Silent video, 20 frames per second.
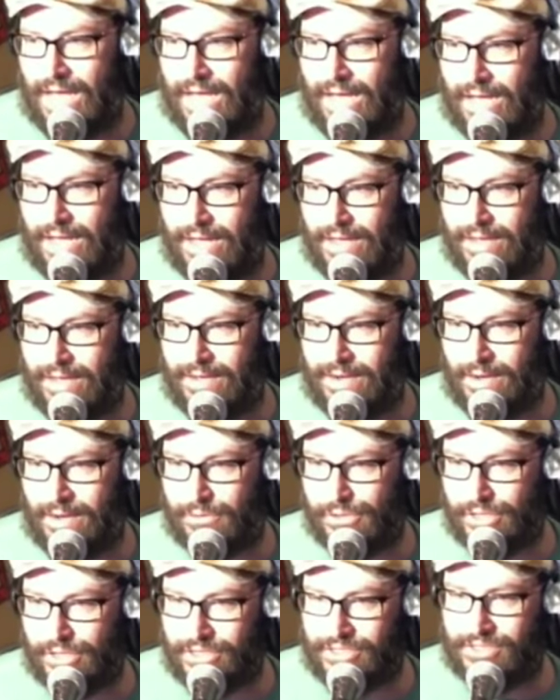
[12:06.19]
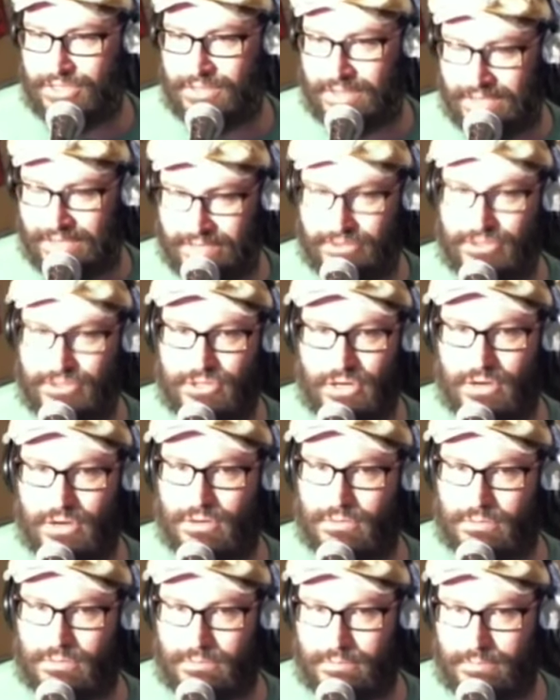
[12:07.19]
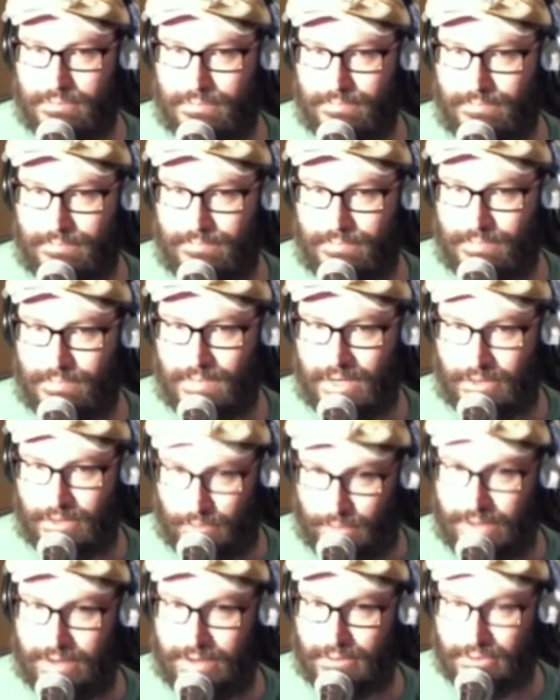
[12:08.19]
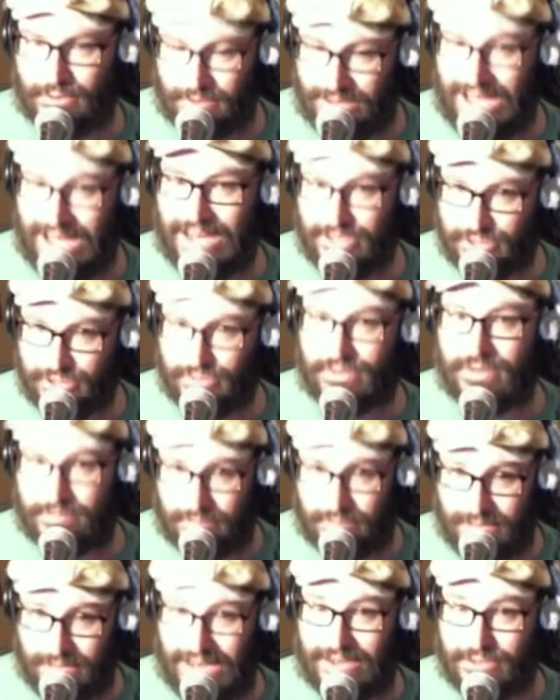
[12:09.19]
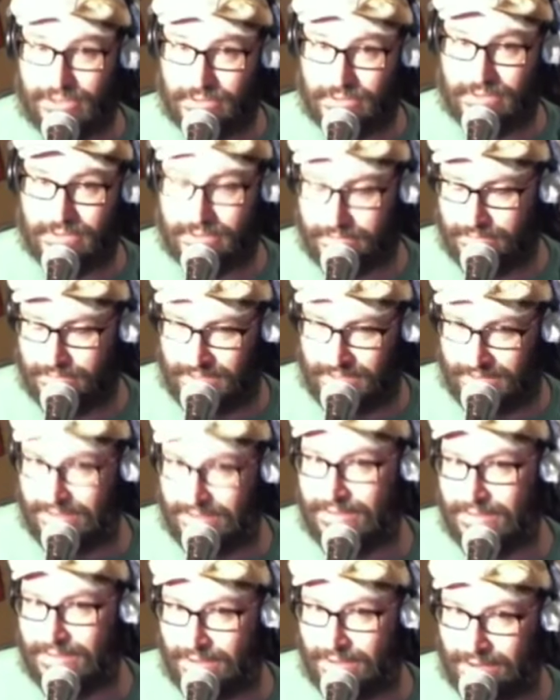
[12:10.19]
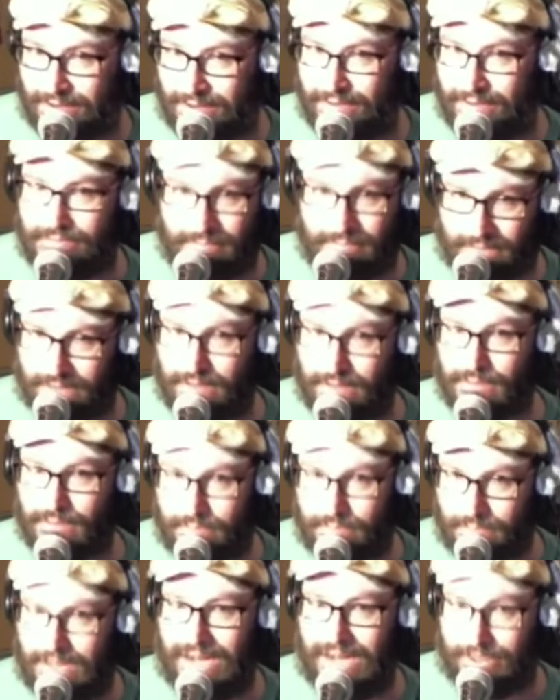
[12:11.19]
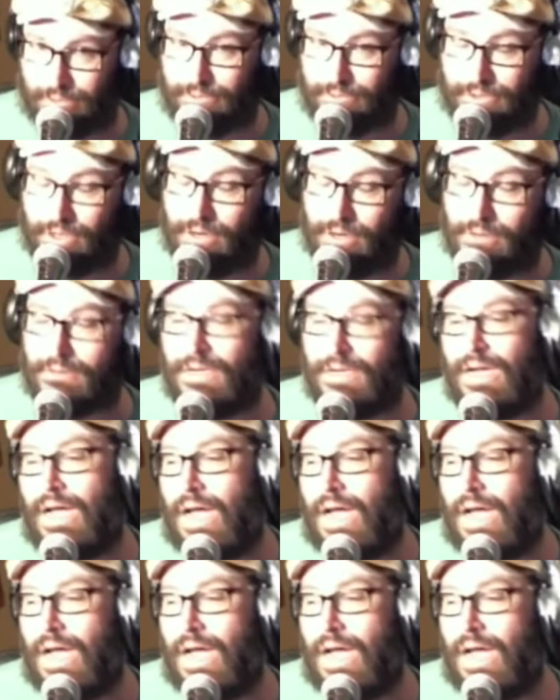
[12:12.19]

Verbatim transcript: and I was listening to his show on the radio. It was a nationally national syndicated, you know, actual show.